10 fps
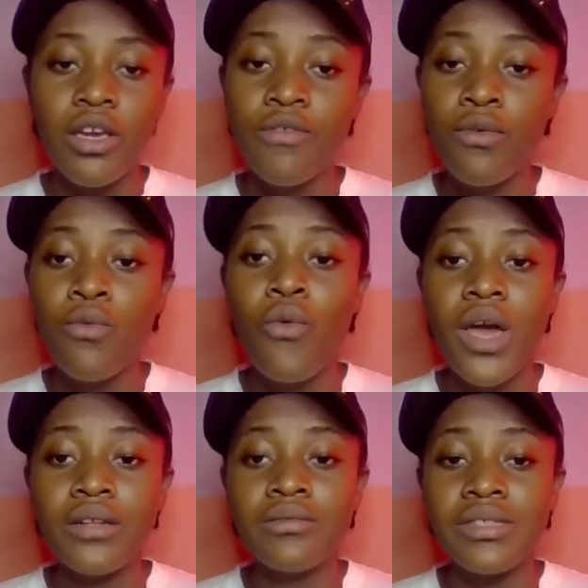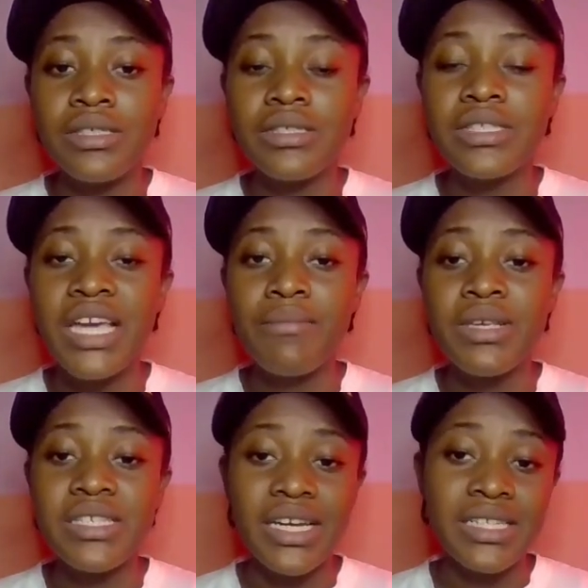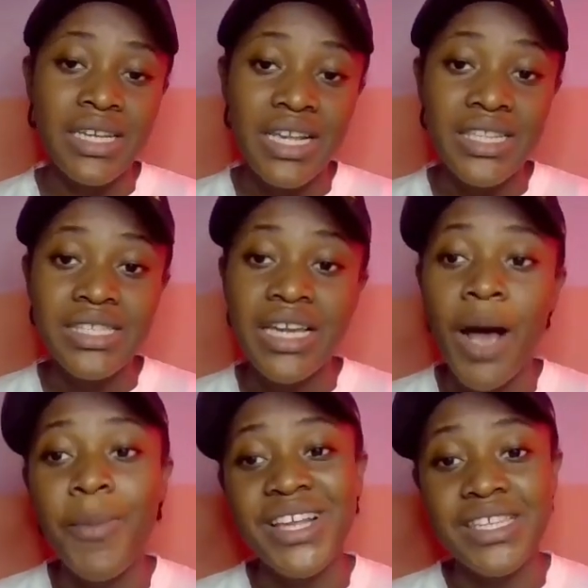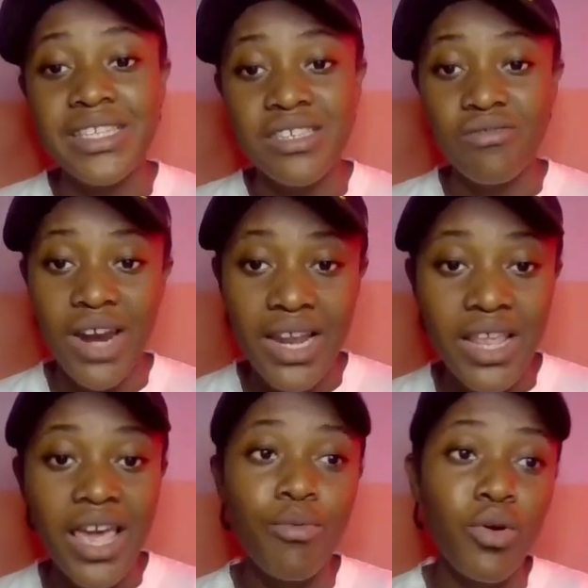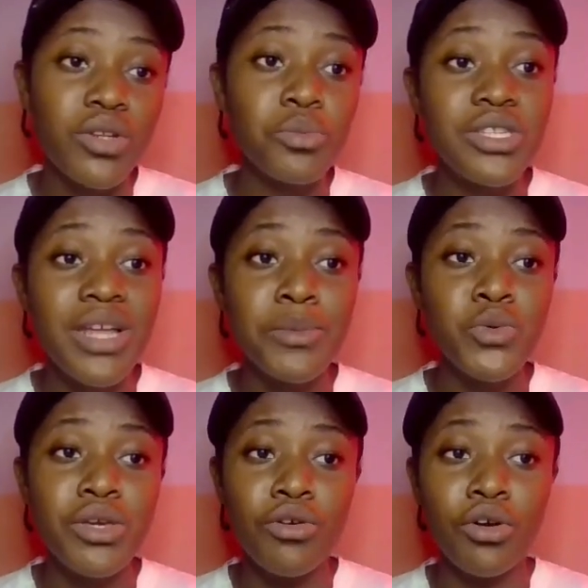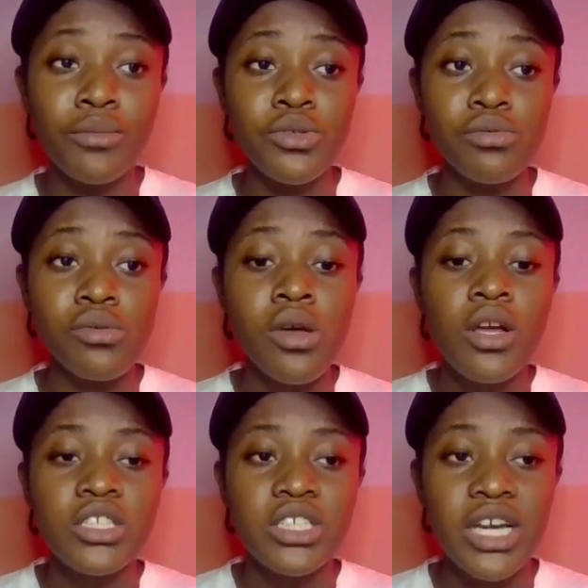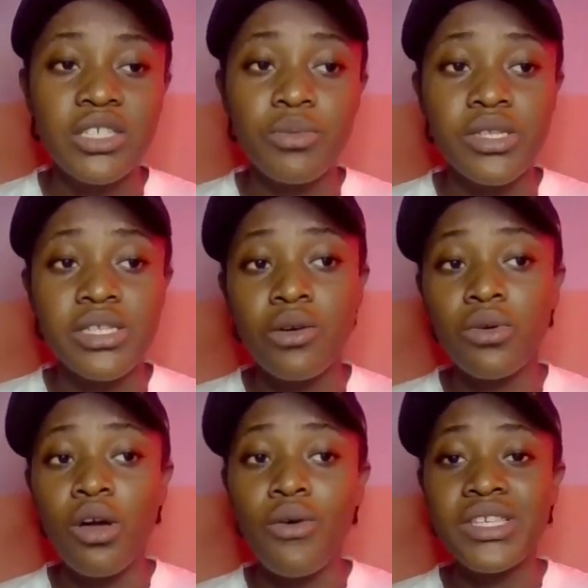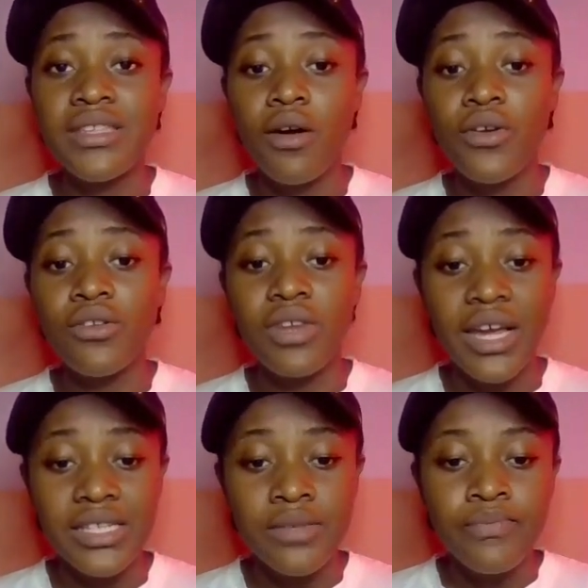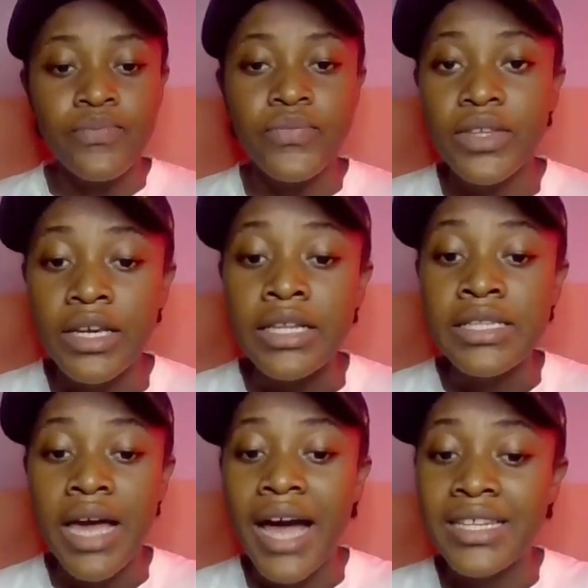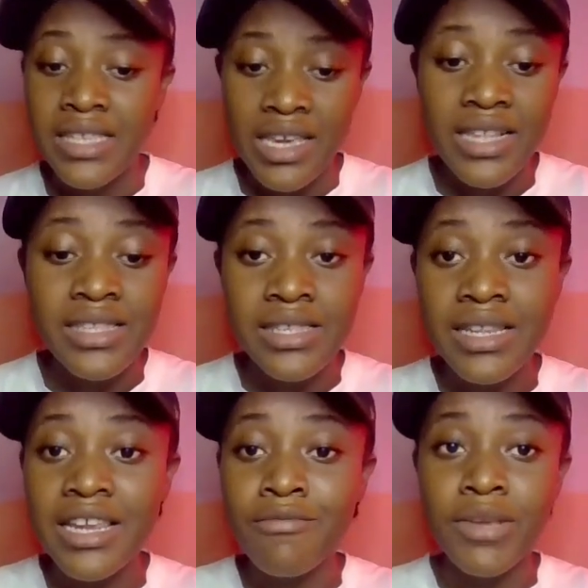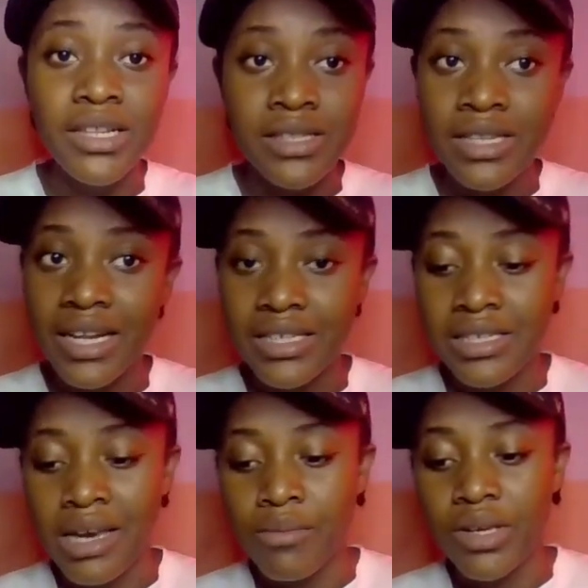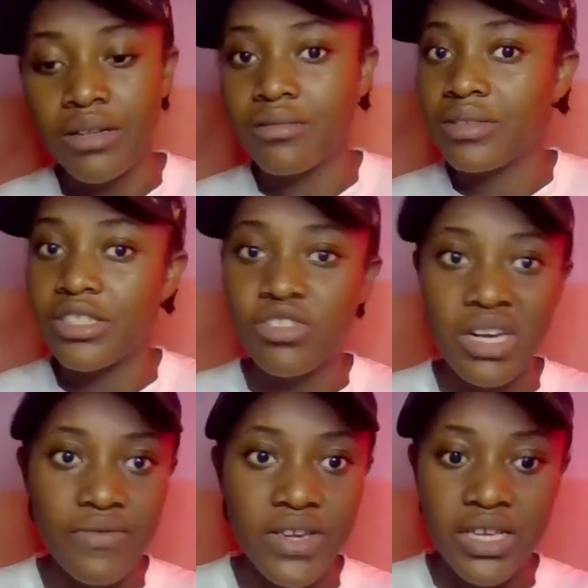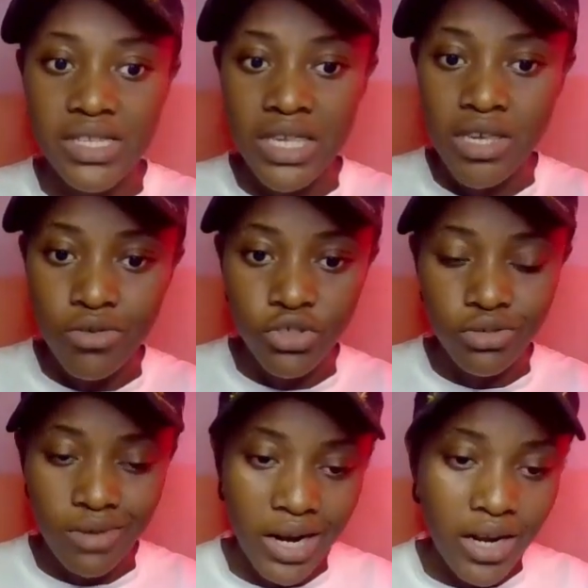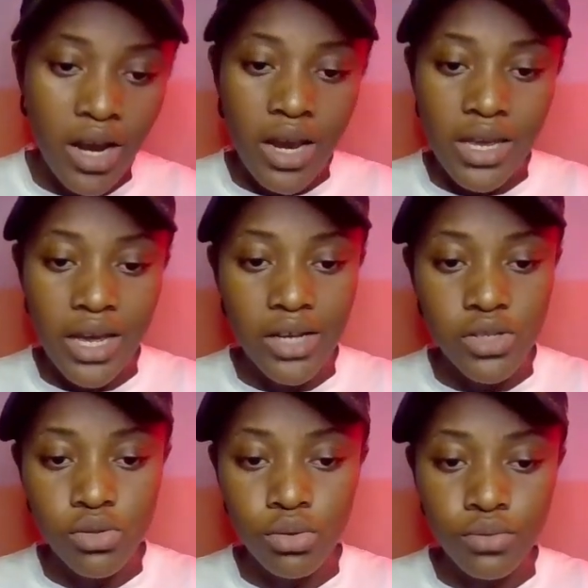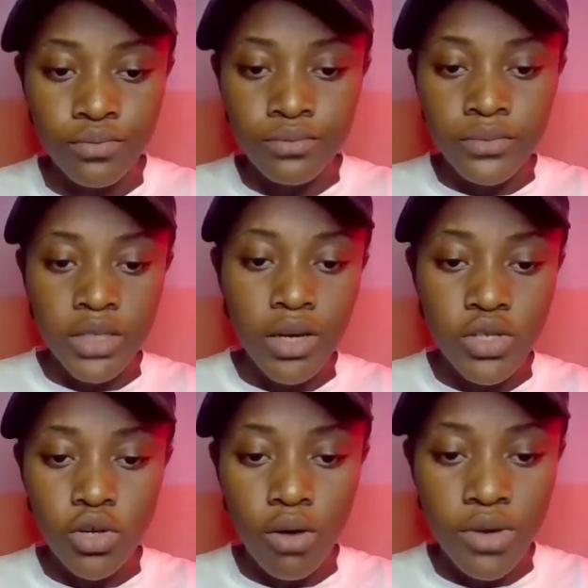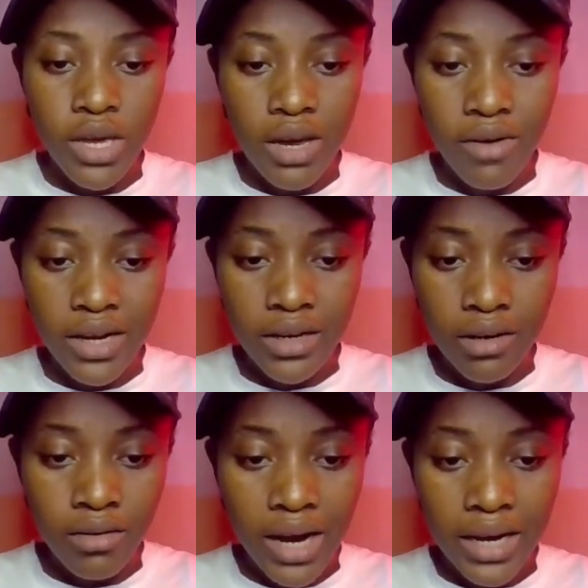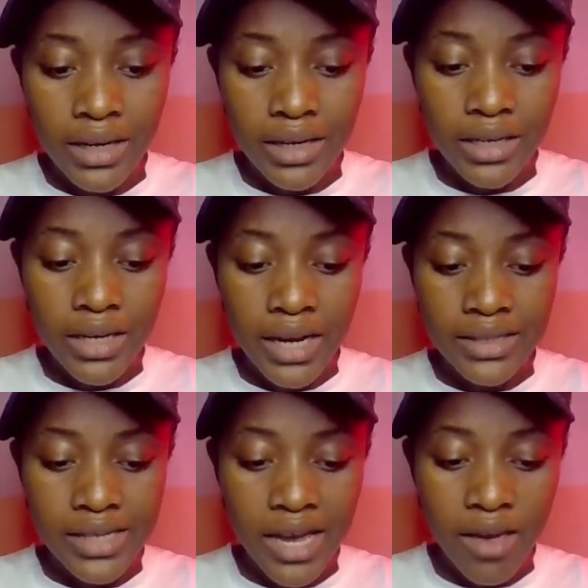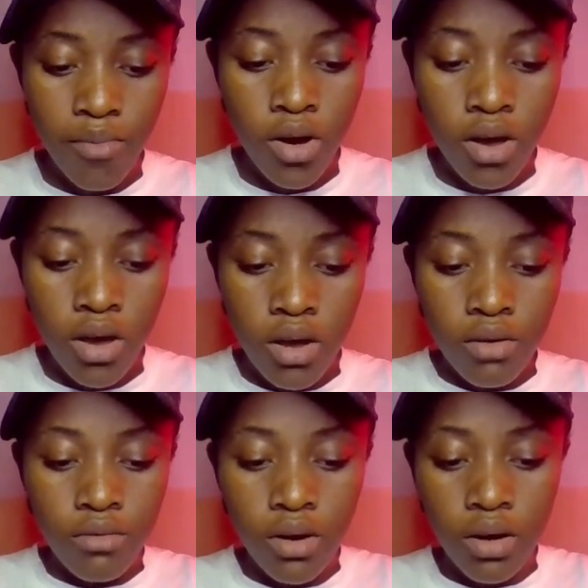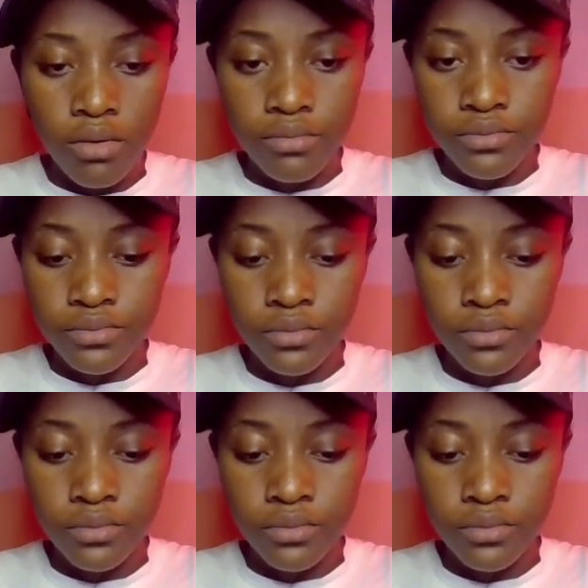Even when the system is at its capacity, right? Yeah, because most times when you come to ChatGPT, they will always tell you that it's at its limit. That, I mean, the traffic is huge, right? Yeah, so I need to come here right now and click and type, um,